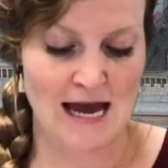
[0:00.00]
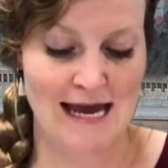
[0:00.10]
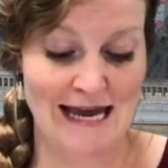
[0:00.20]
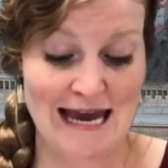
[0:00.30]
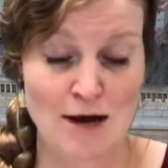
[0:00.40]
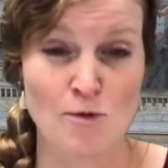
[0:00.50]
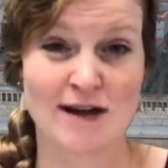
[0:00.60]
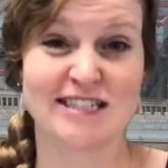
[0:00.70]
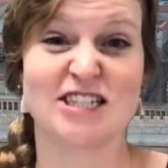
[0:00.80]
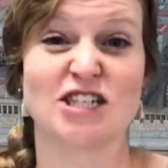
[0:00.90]
He
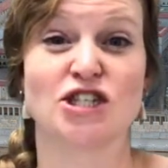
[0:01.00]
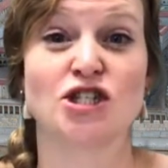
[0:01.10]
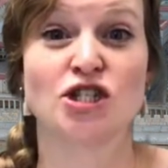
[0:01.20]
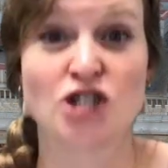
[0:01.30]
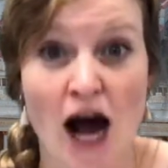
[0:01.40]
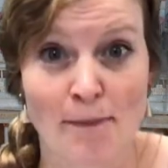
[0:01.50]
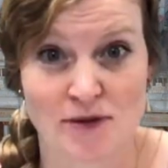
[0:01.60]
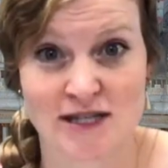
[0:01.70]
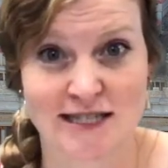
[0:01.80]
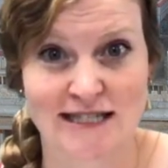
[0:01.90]
wanted to
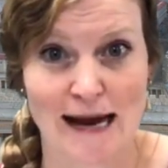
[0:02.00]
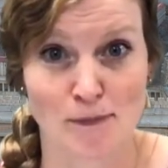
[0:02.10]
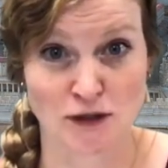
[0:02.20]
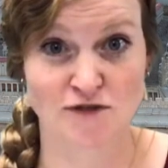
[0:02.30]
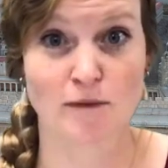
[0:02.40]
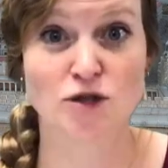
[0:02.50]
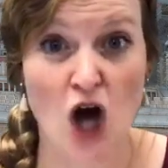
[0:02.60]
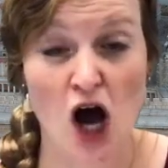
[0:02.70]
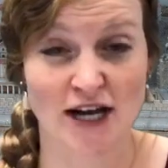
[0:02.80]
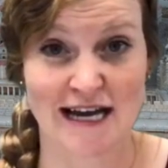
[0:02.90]
stop the disciples from
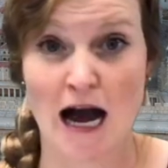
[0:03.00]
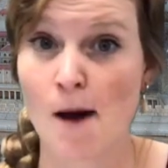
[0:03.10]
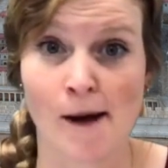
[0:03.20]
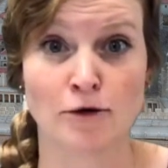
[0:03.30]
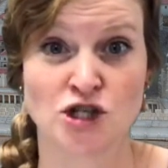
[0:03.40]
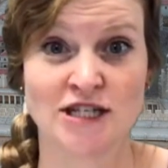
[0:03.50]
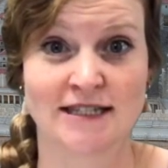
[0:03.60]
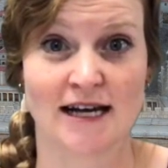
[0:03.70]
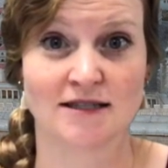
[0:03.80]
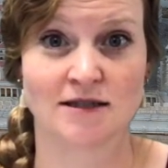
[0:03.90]
talking about
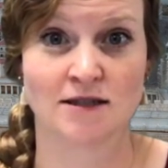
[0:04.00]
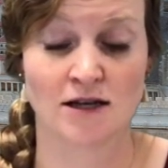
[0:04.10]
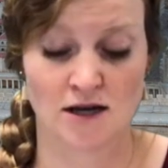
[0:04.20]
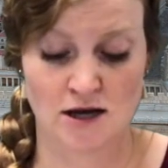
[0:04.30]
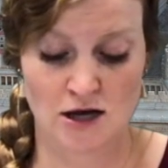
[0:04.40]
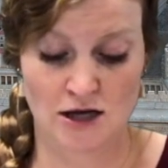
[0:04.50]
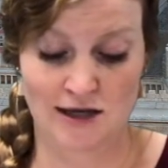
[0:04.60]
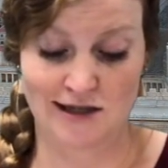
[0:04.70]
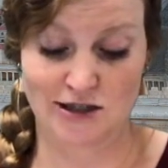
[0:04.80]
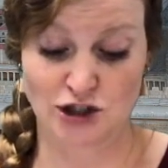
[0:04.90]
Jesus.
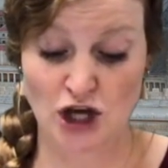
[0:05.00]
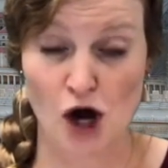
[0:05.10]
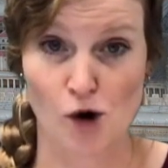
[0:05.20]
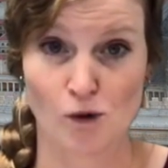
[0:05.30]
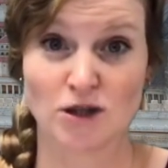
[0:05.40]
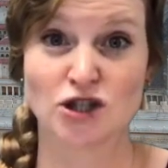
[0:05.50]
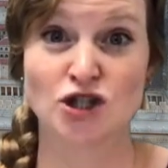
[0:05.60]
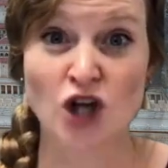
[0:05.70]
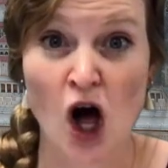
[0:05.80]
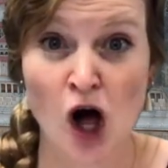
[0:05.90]
So
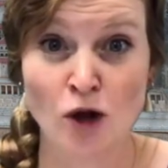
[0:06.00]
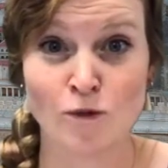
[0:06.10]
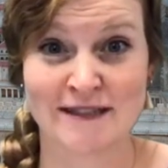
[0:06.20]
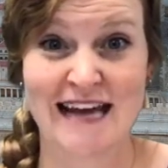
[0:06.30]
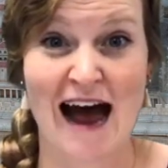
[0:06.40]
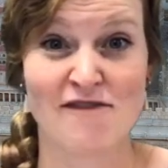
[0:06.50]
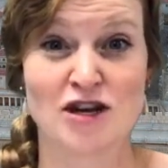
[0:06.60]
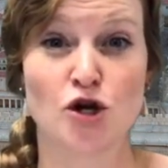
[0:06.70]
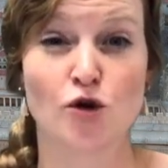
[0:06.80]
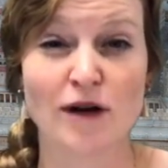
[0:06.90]
Saul was
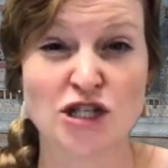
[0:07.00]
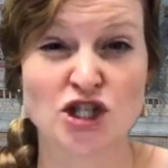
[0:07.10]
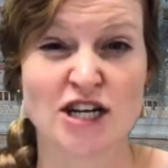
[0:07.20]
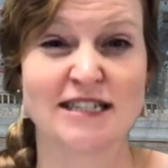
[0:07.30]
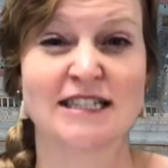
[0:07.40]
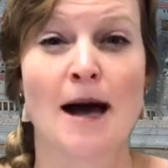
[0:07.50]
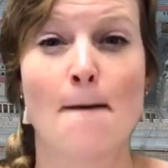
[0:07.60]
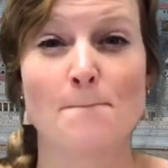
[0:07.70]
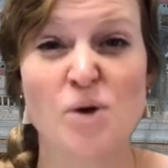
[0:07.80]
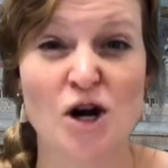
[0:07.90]
having Christians
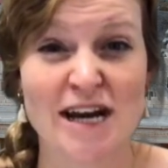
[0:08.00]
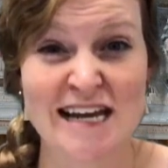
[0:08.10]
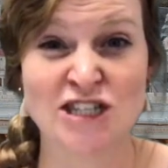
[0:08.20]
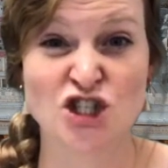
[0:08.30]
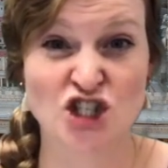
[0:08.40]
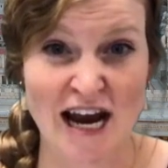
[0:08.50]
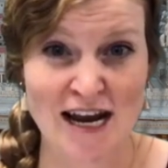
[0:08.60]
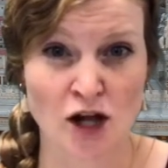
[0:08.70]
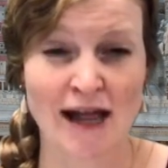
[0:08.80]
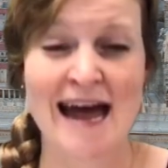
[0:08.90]
put in
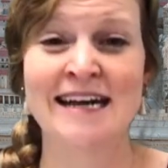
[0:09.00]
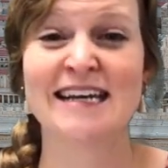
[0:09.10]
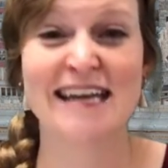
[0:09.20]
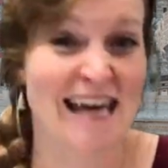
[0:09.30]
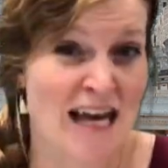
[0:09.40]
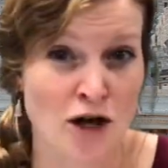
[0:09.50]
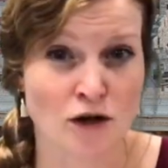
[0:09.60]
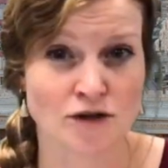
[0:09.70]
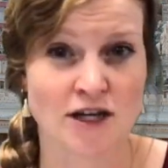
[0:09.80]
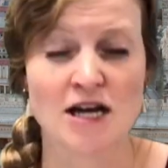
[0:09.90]
jail and
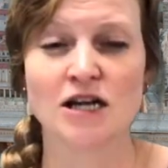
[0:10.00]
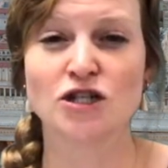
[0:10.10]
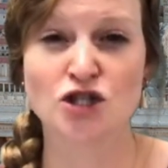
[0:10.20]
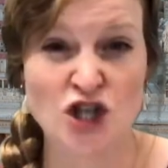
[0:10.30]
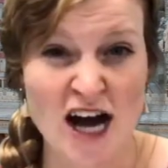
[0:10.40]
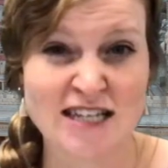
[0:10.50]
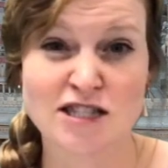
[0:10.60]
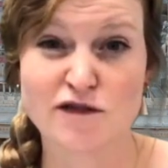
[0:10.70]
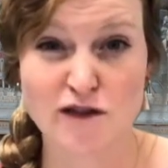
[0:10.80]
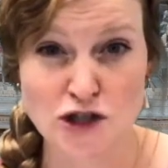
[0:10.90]
killed
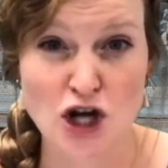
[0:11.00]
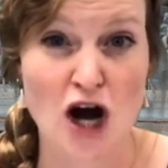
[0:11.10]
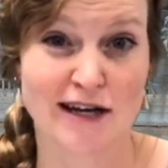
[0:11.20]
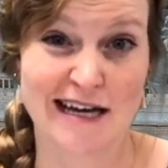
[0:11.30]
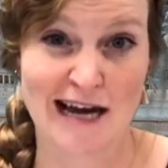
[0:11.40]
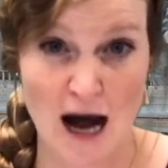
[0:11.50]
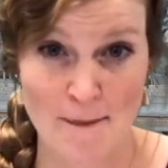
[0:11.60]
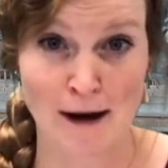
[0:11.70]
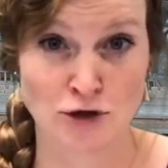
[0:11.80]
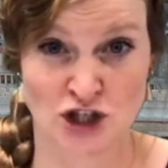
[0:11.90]
just for talking
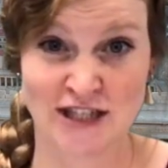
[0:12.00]
about